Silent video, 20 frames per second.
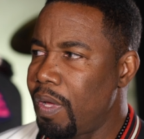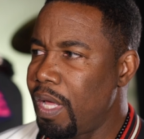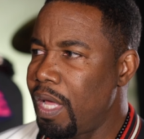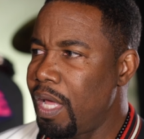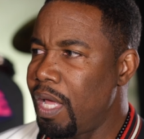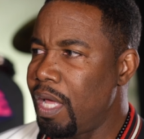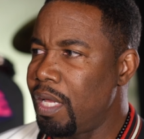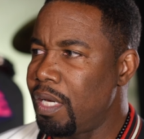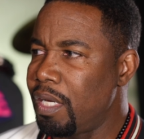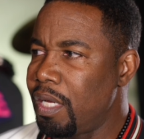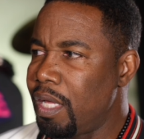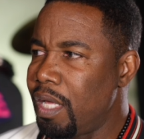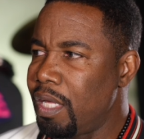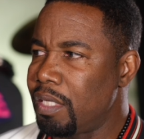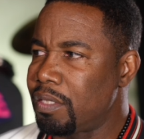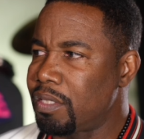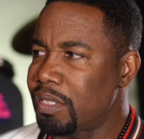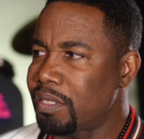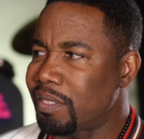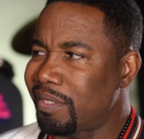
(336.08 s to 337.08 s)
and
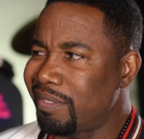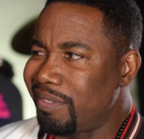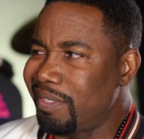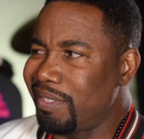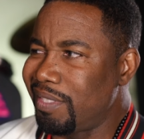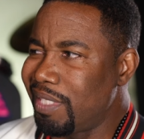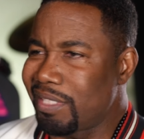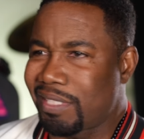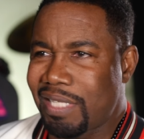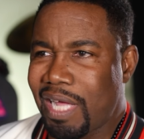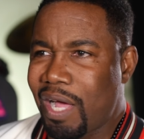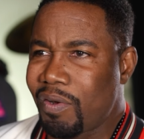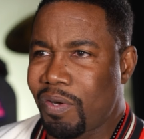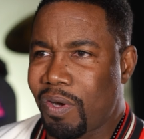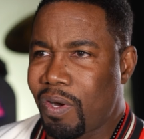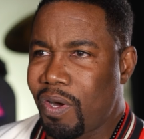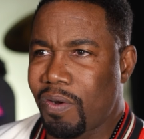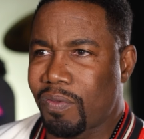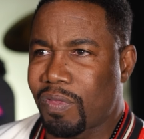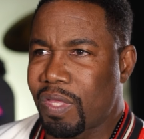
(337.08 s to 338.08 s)
and just just down to
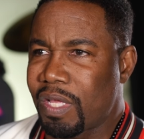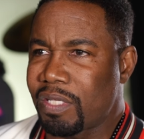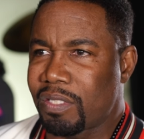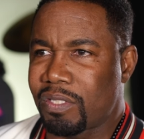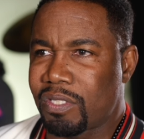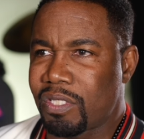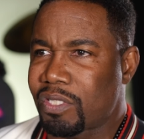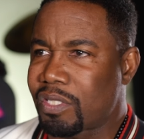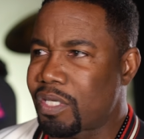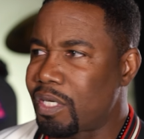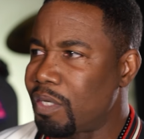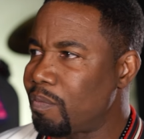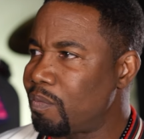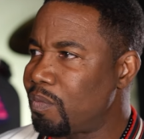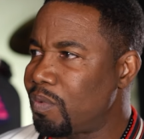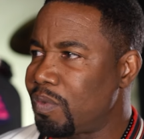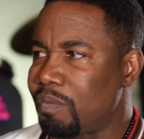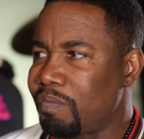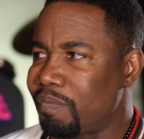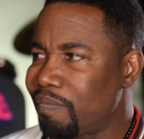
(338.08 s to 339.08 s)
earth and just
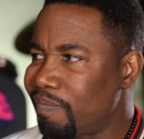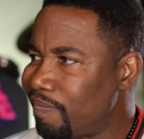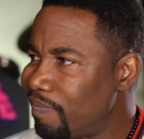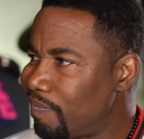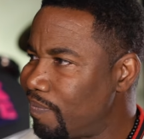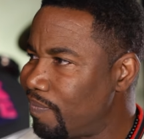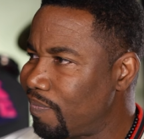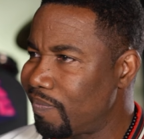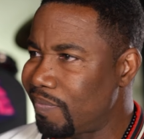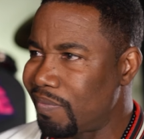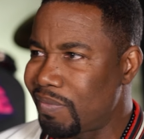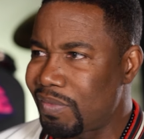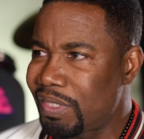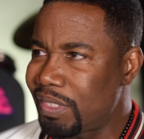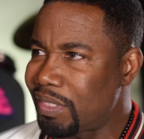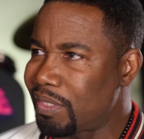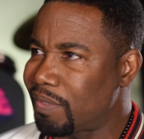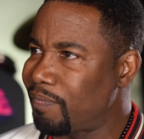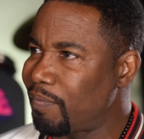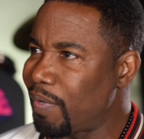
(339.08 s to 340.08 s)
could
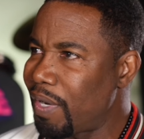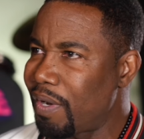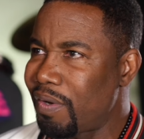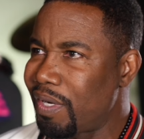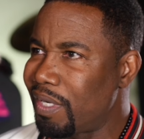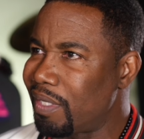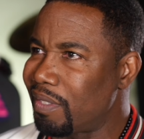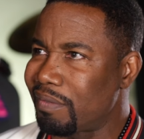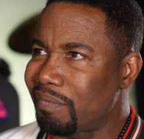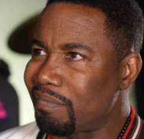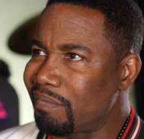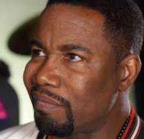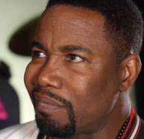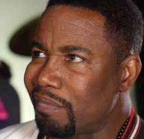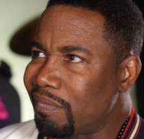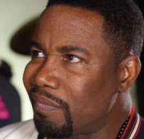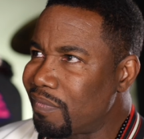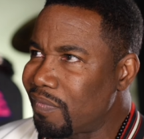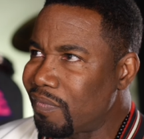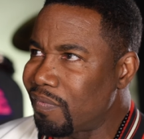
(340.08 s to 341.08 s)
just very
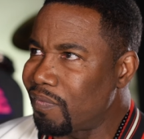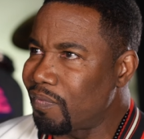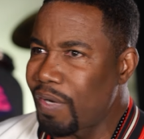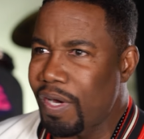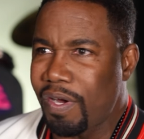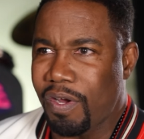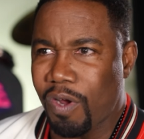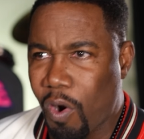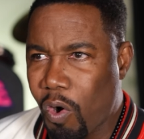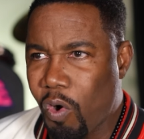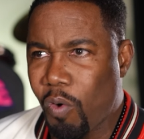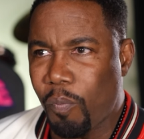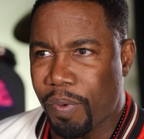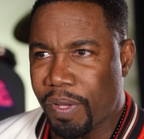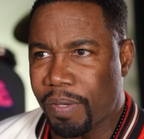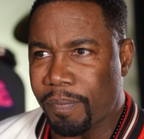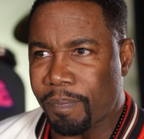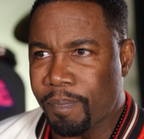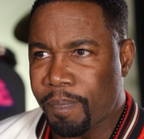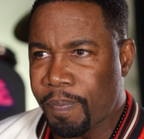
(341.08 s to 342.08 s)
very
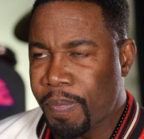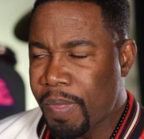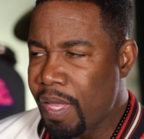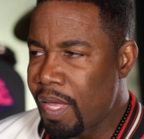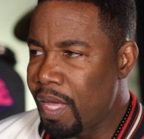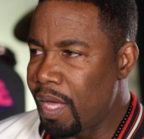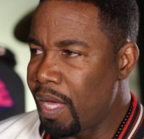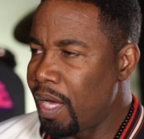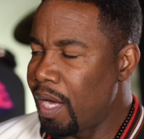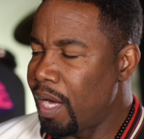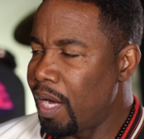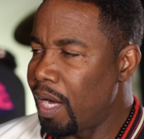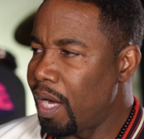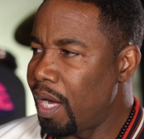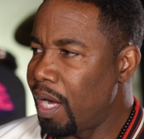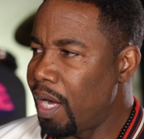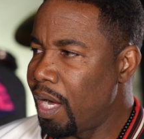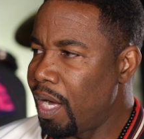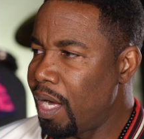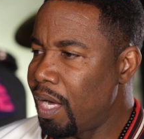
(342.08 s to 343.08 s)
open.
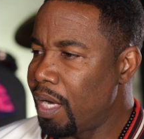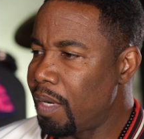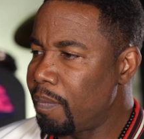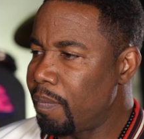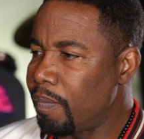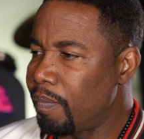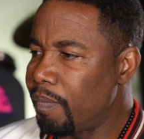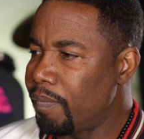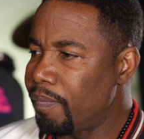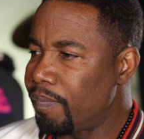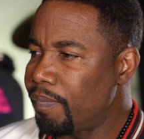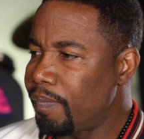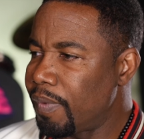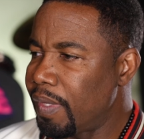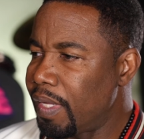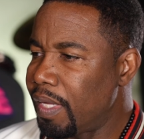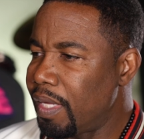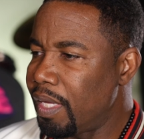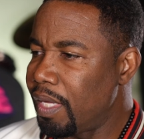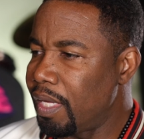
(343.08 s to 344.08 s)
Um,
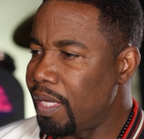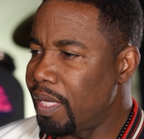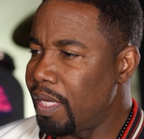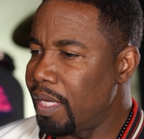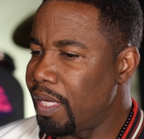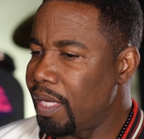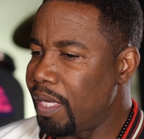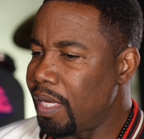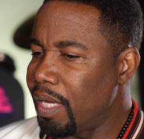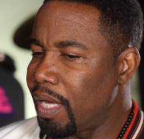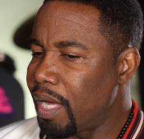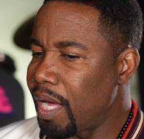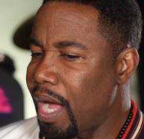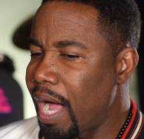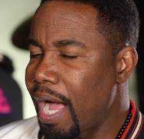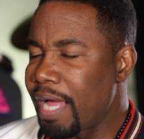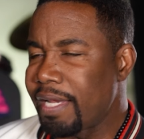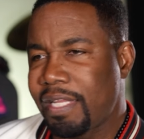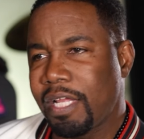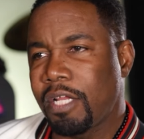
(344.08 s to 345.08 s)

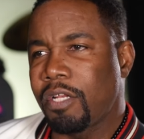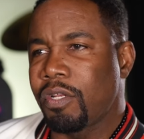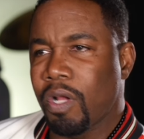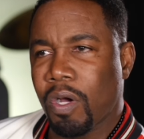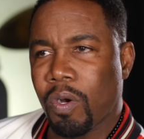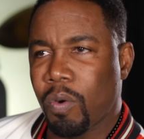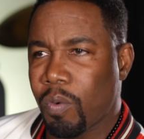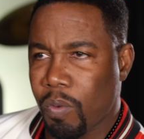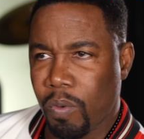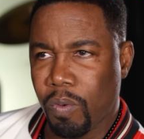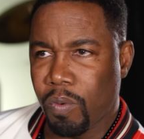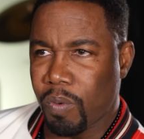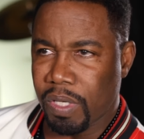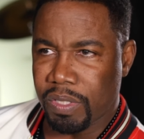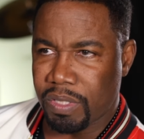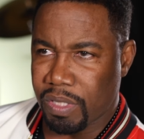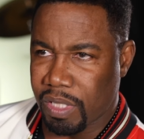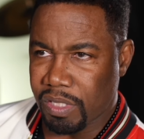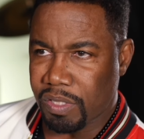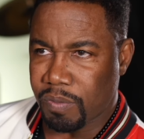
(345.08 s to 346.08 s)
I didn't know
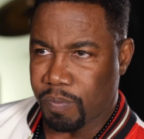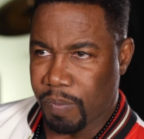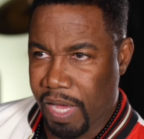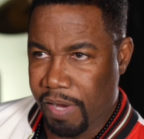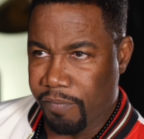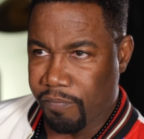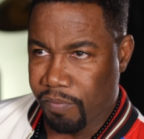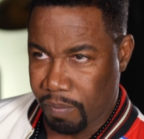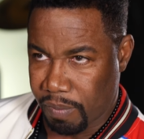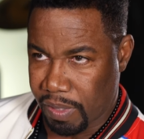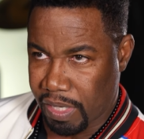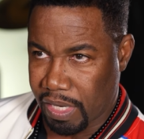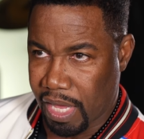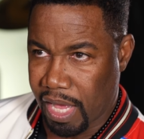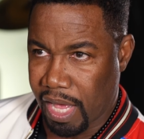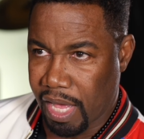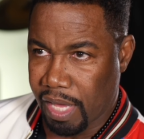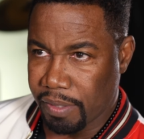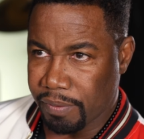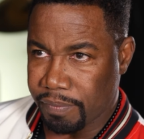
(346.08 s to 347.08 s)
what to expect from the
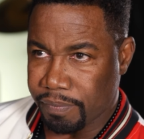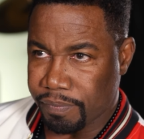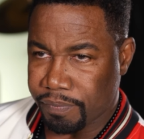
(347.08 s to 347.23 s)
guy,